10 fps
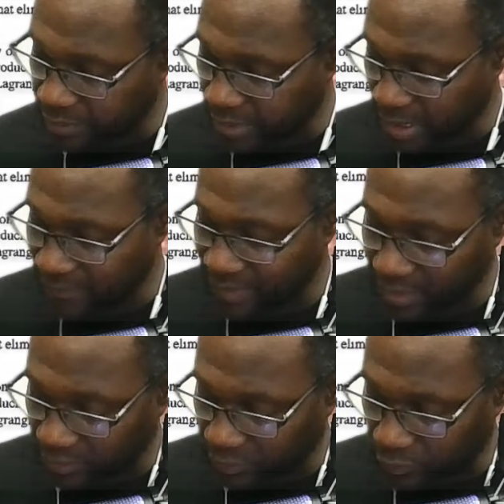We have
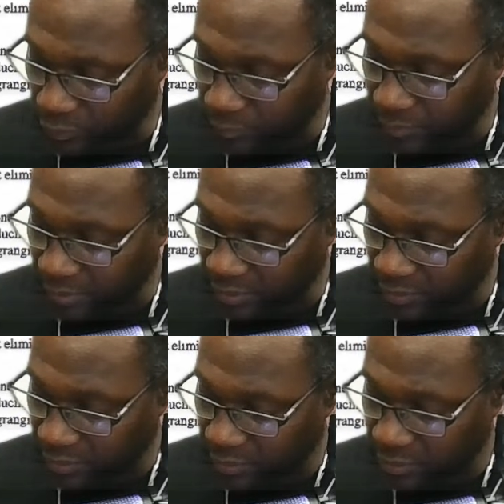that the hoop
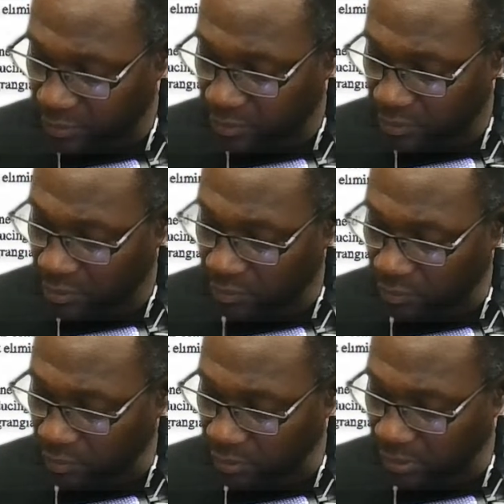is
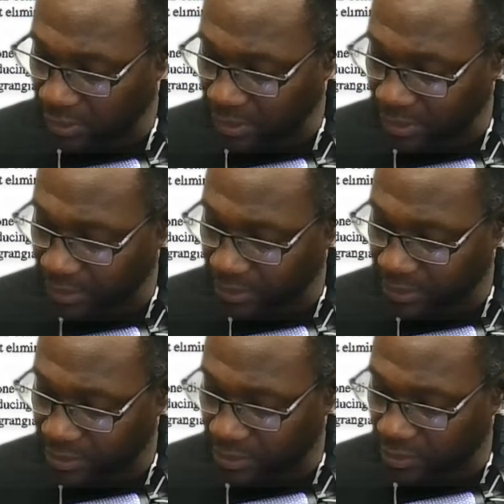rolling like
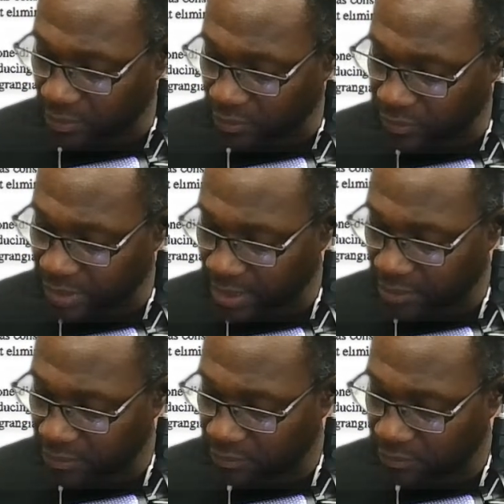this as it goes
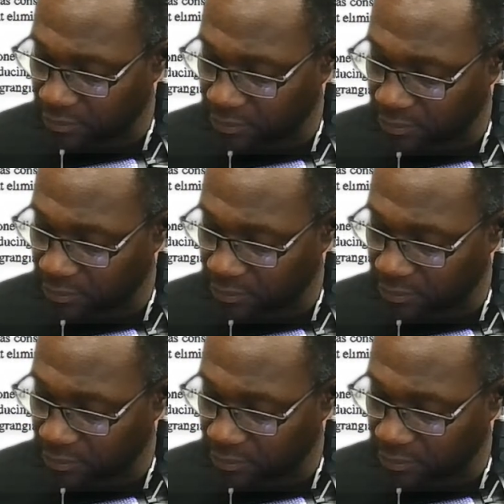down.